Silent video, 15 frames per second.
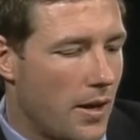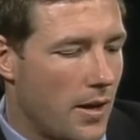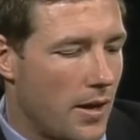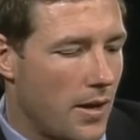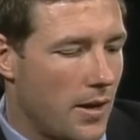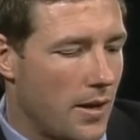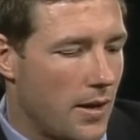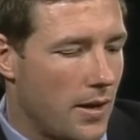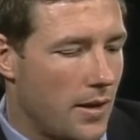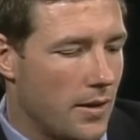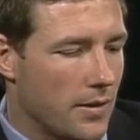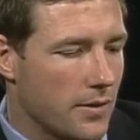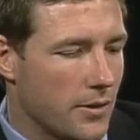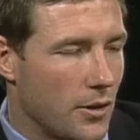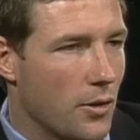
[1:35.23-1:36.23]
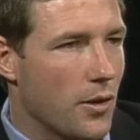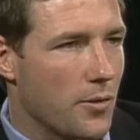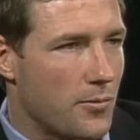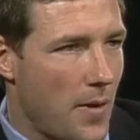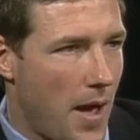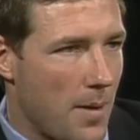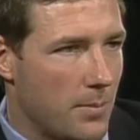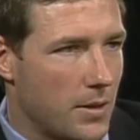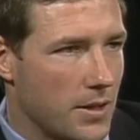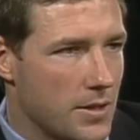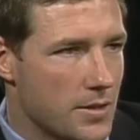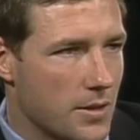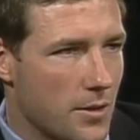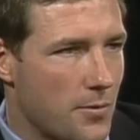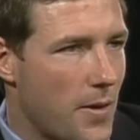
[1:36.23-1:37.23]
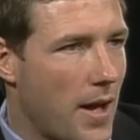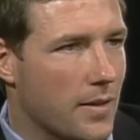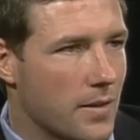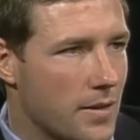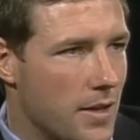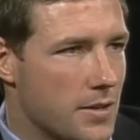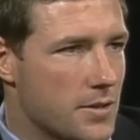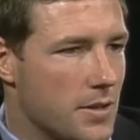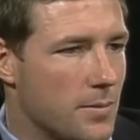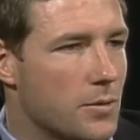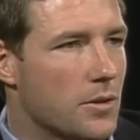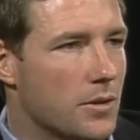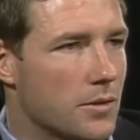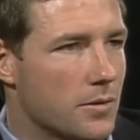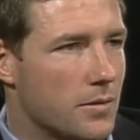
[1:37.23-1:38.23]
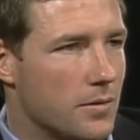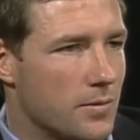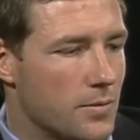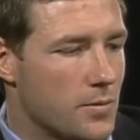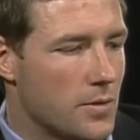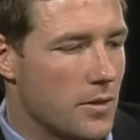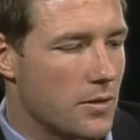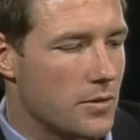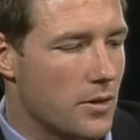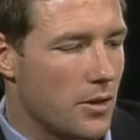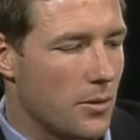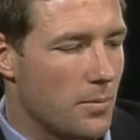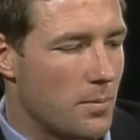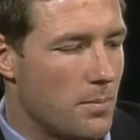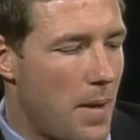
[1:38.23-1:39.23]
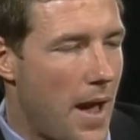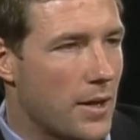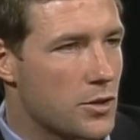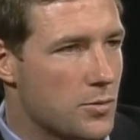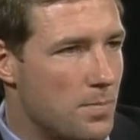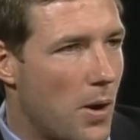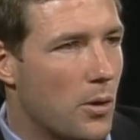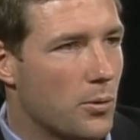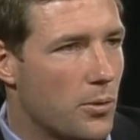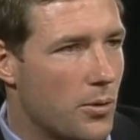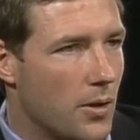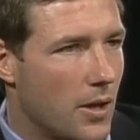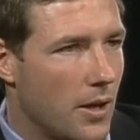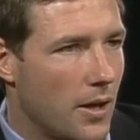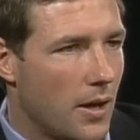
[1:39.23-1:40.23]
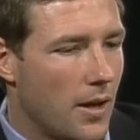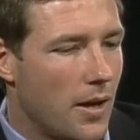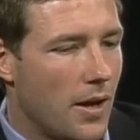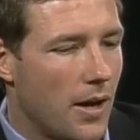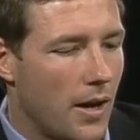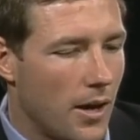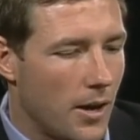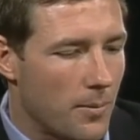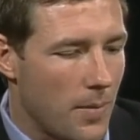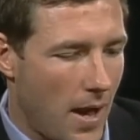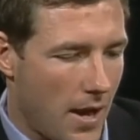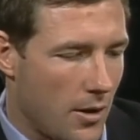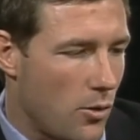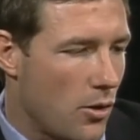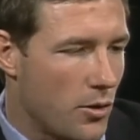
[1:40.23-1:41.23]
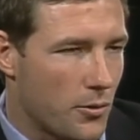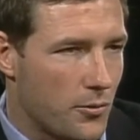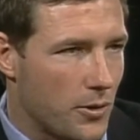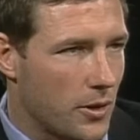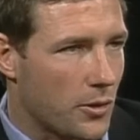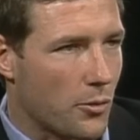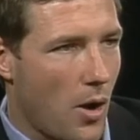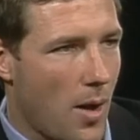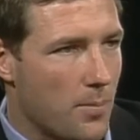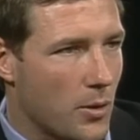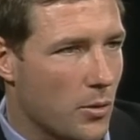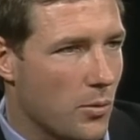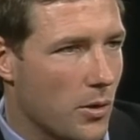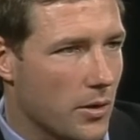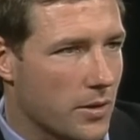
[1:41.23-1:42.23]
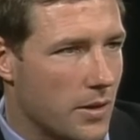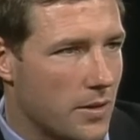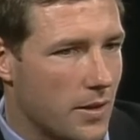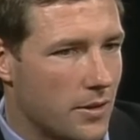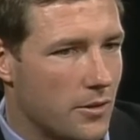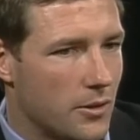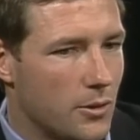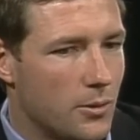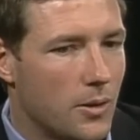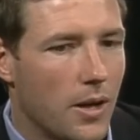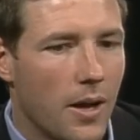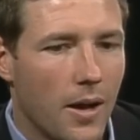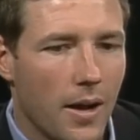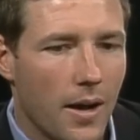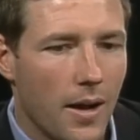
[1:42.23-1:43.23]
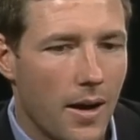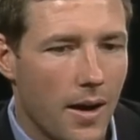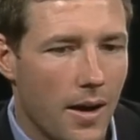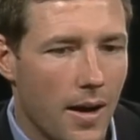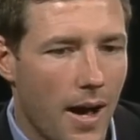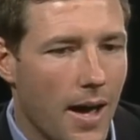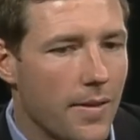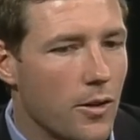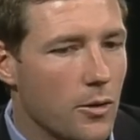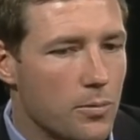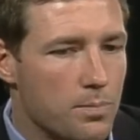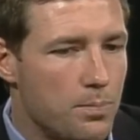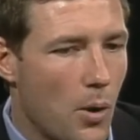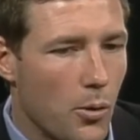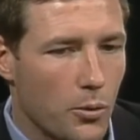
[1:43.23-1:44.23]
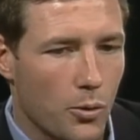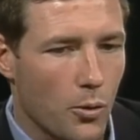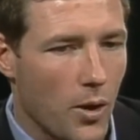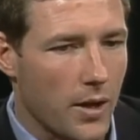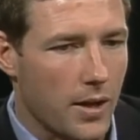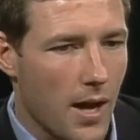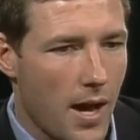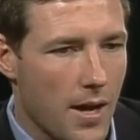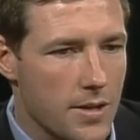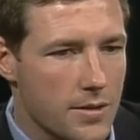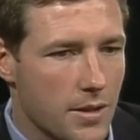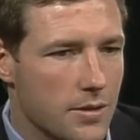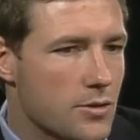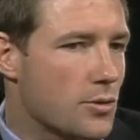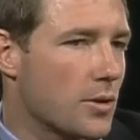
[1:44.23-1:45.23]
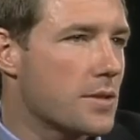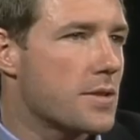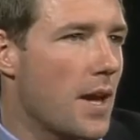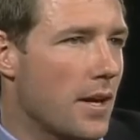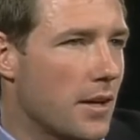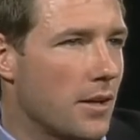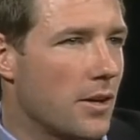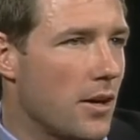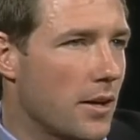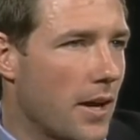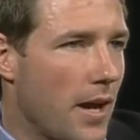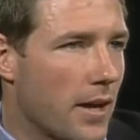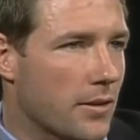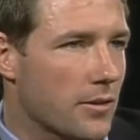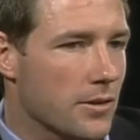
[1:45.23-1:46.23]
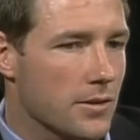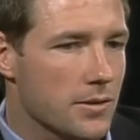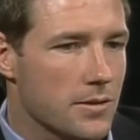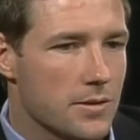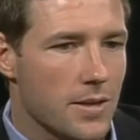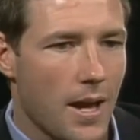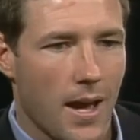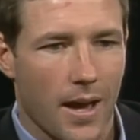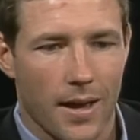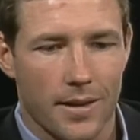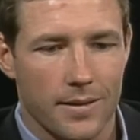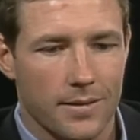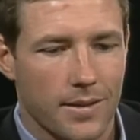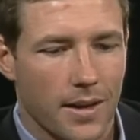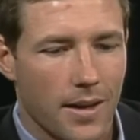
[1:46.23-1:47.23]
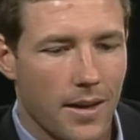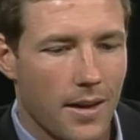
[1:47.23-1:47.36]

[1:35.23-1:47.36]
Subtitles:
you know, their families and the fact that they seem to, you know, manage both and all the philanthropic work that they do. And they're both great guys at sort of taking young actors and,